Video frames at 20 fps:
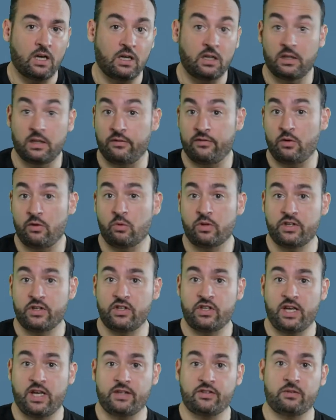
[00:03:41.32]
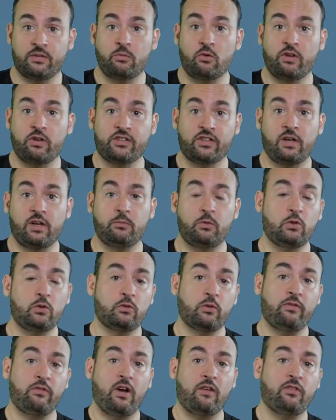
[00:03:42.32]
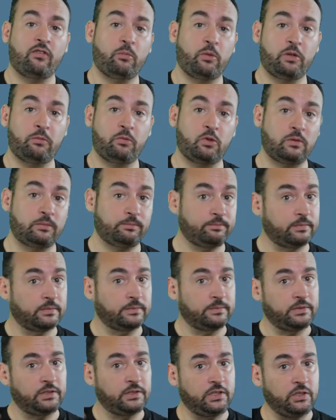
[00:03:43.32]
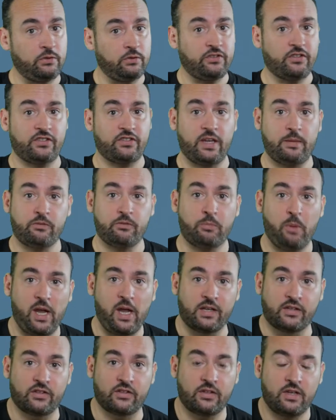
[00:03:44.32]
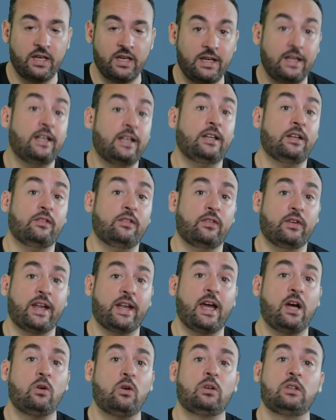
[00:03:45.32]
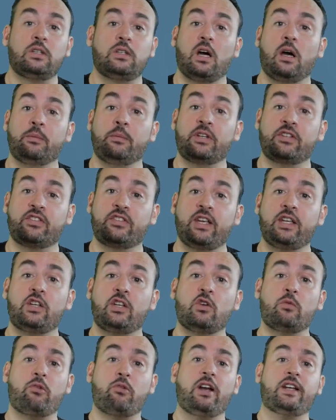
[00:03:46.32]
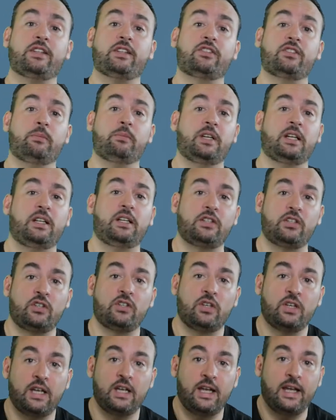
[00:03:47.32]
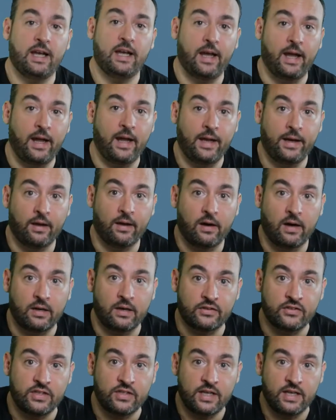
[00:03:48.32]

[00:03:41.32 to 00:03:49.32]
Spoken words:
If you want to share some more examples with other people, use the same space. For now, I'm going to say go practice some English, and I'll see you